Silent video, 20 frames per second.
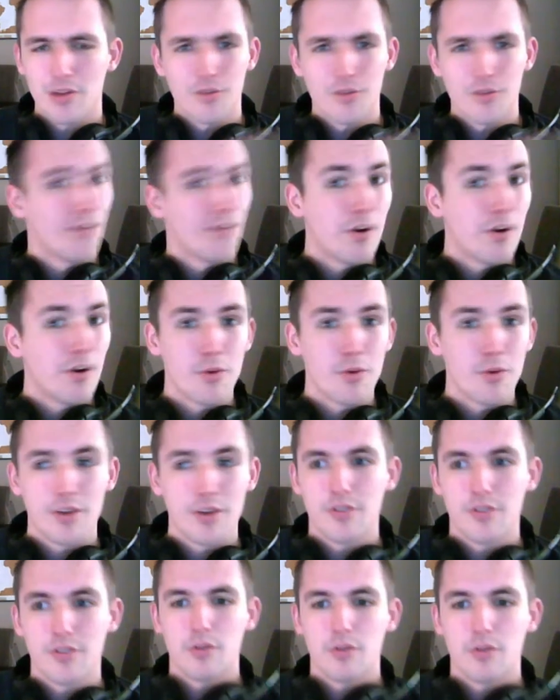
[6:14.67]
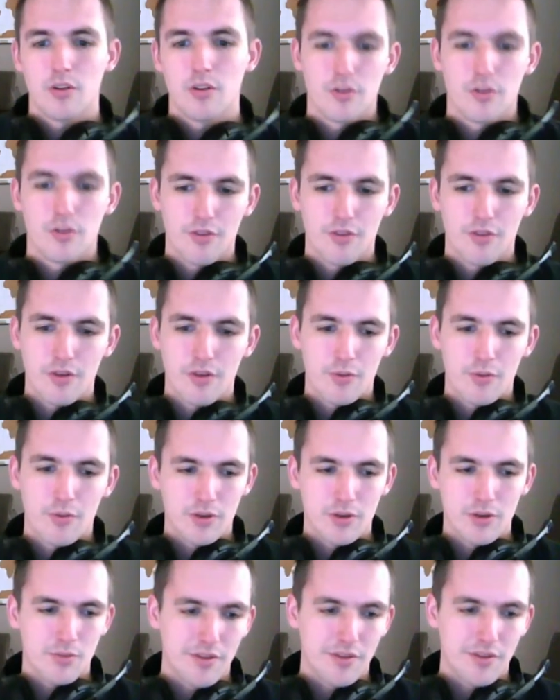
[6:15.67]
very weird to you, it looked very weird to
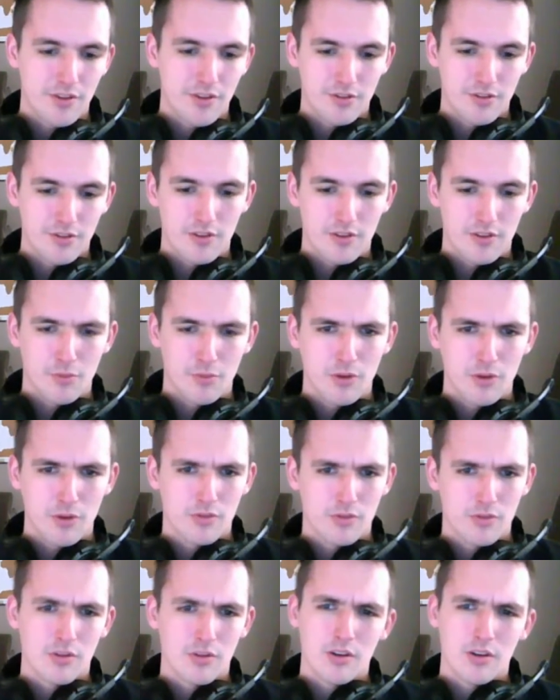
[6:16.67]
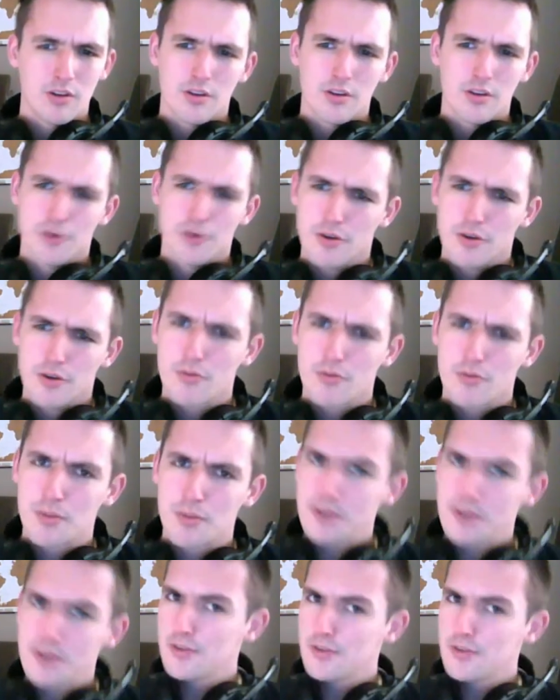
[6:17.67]
my fiance as well. She was like, are you gonna replace
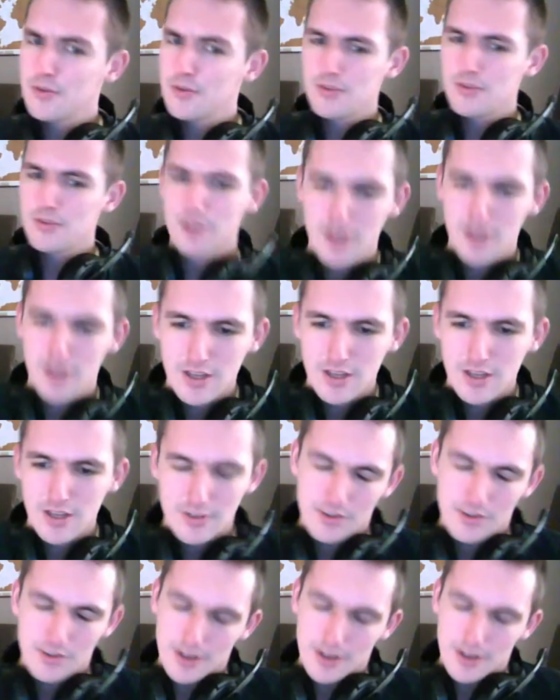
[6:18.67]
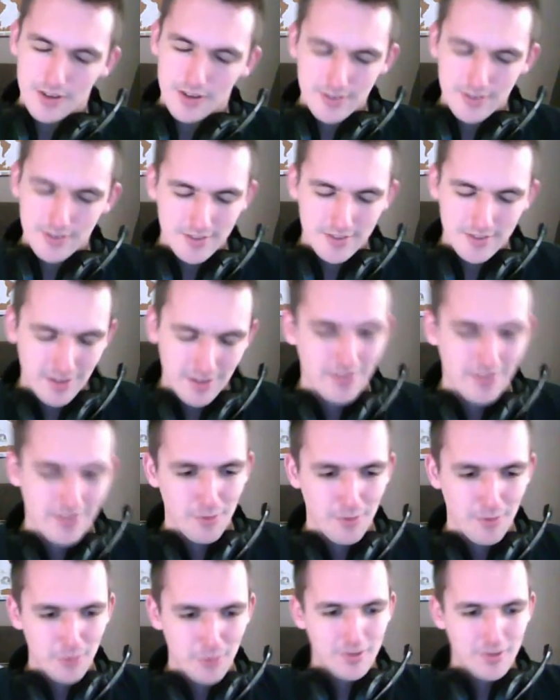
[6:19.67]
those? Yeah, yes I
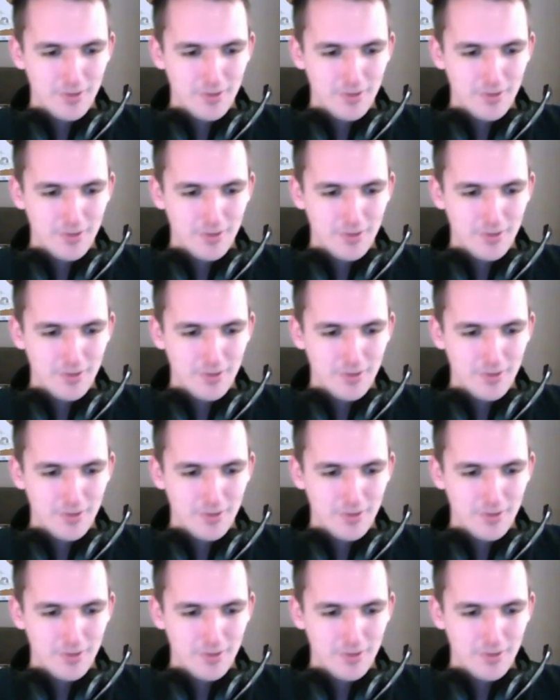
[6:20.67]
will.